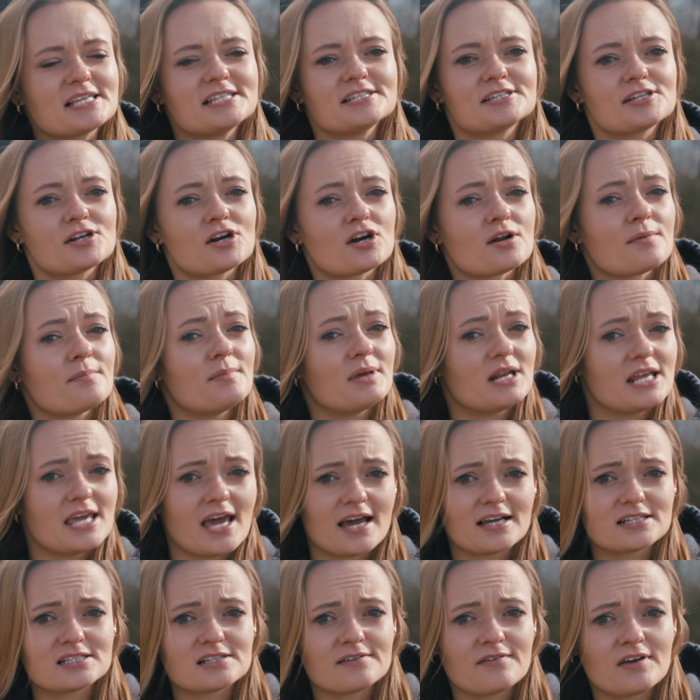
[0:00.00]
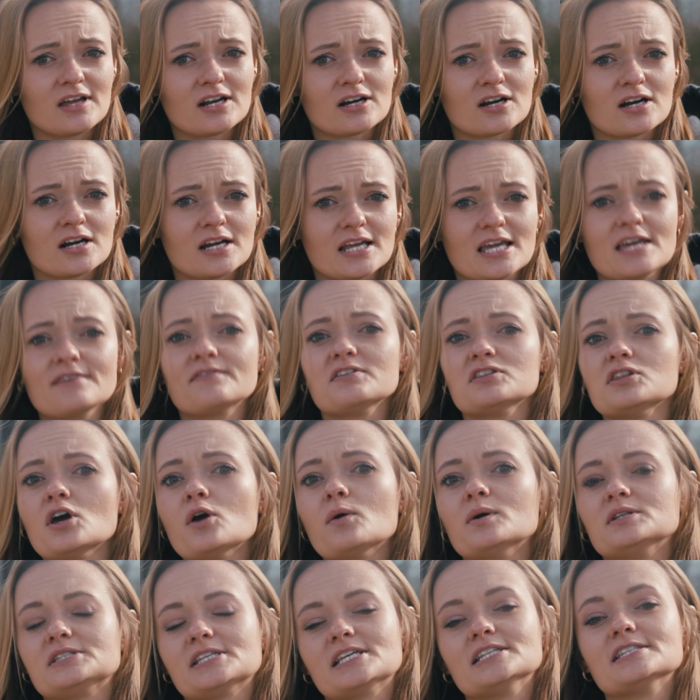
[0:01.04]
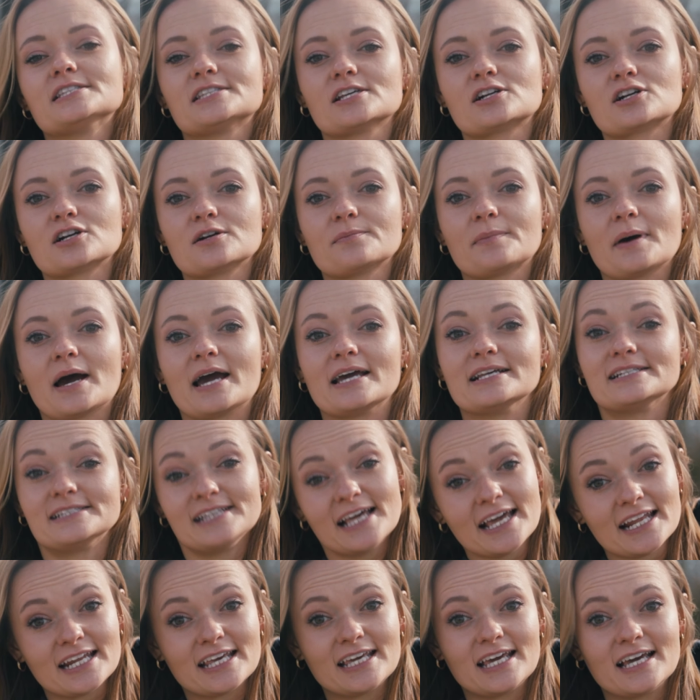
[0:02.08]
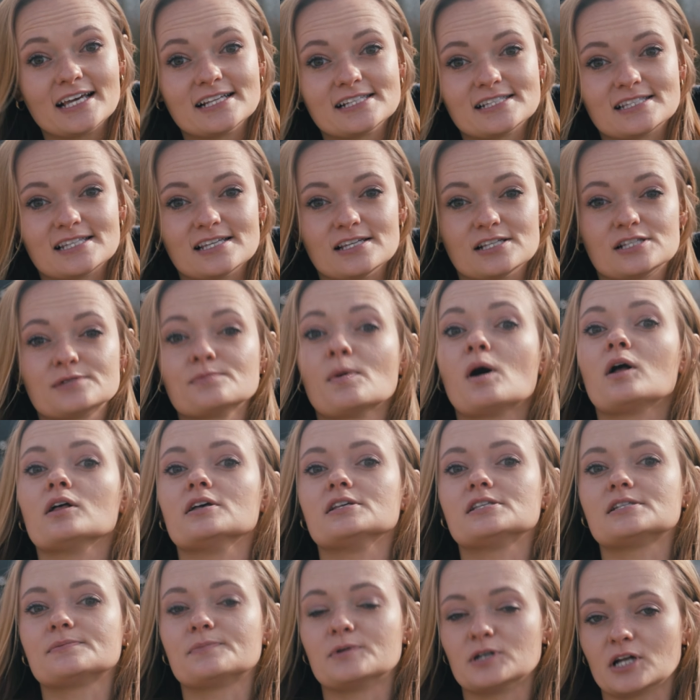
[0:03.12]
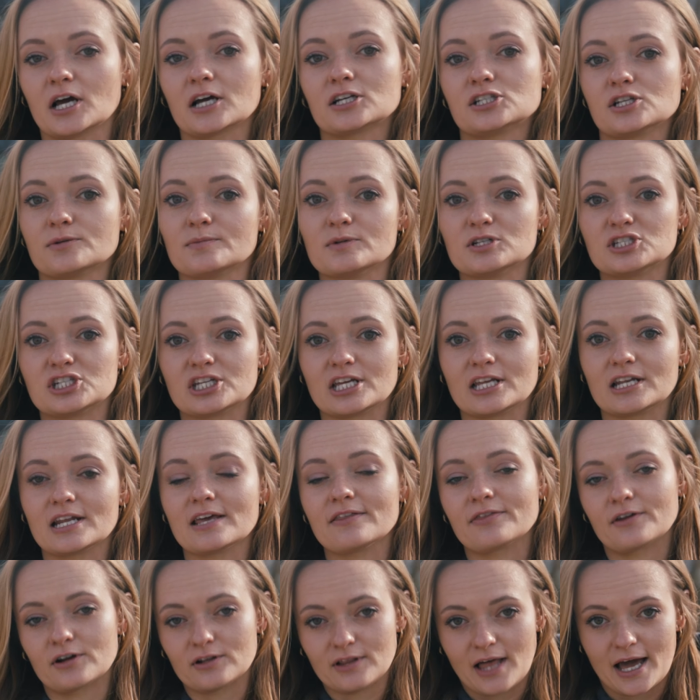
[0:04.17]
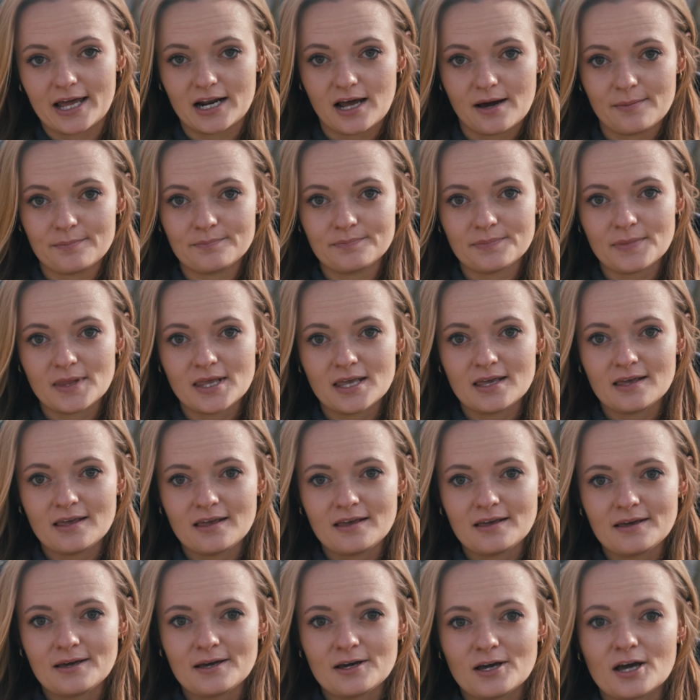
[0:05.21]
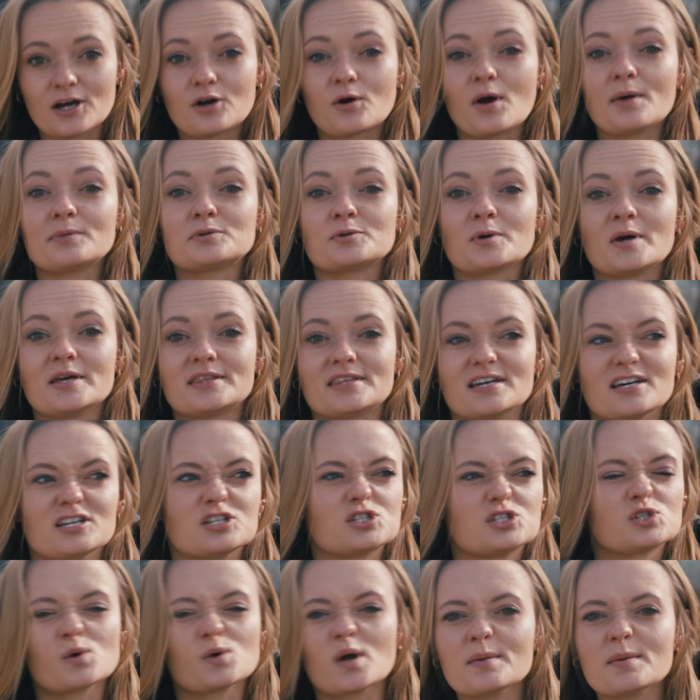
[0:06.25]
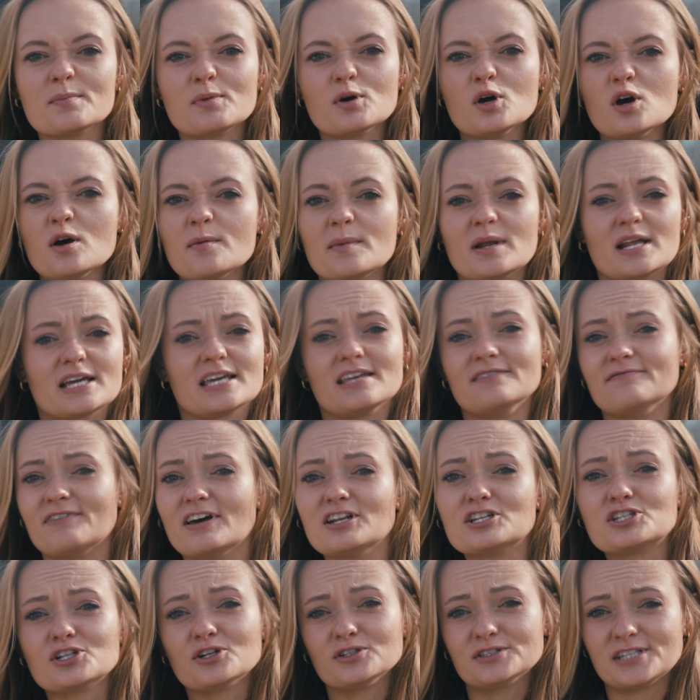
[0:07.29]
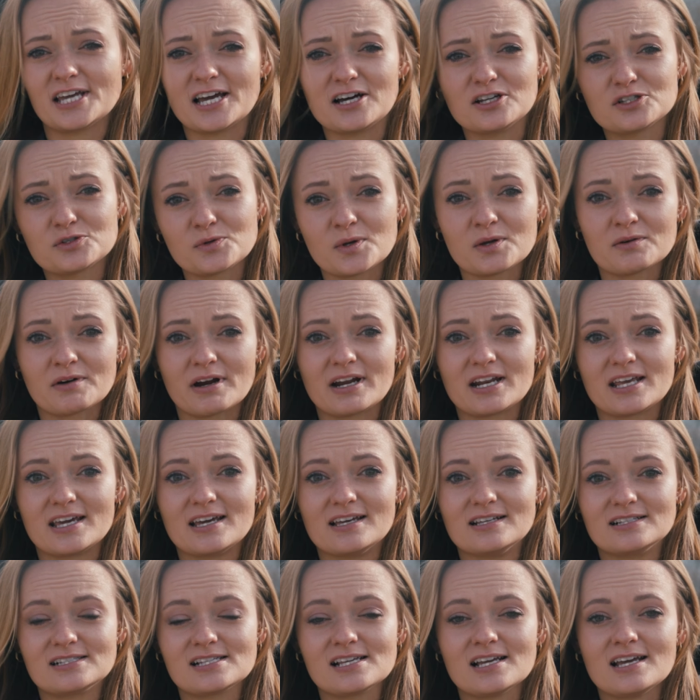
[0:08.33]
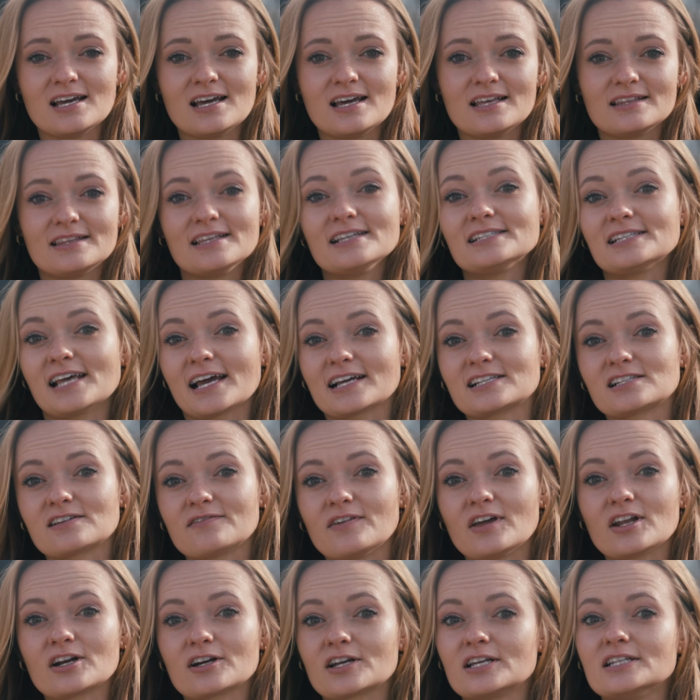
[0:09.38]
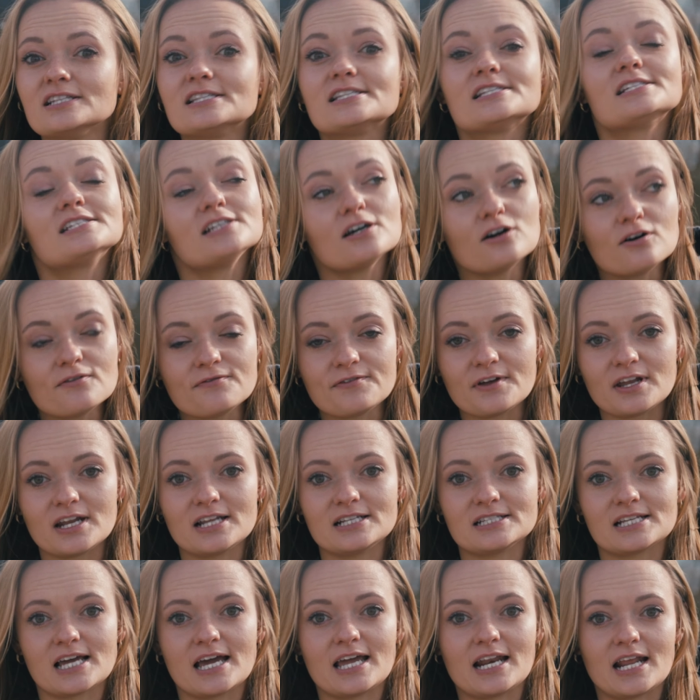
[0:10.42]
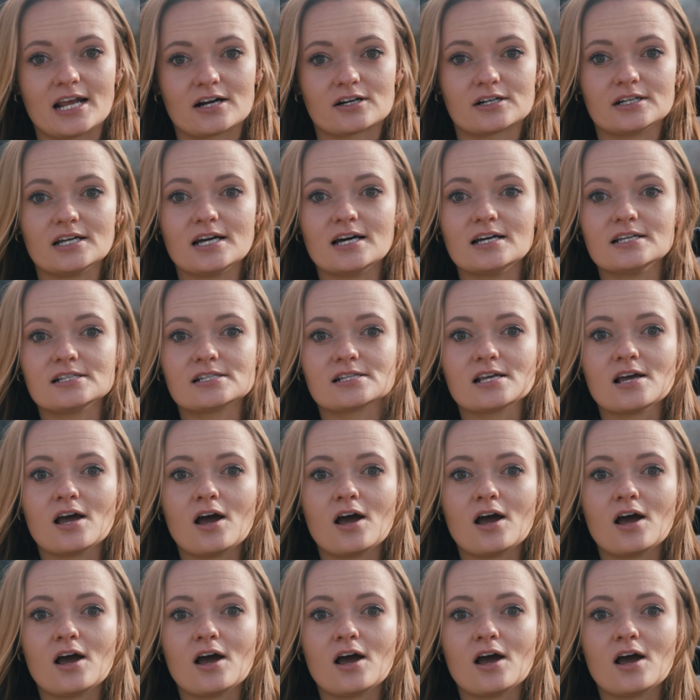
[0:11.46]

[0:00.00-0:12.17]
considered a mini excavator, even though it's considered by Sany as the smallest production machine in their lineup. Equipped with a swing boom and a conventional tail swing radius, this excavator can still fit in tight areas,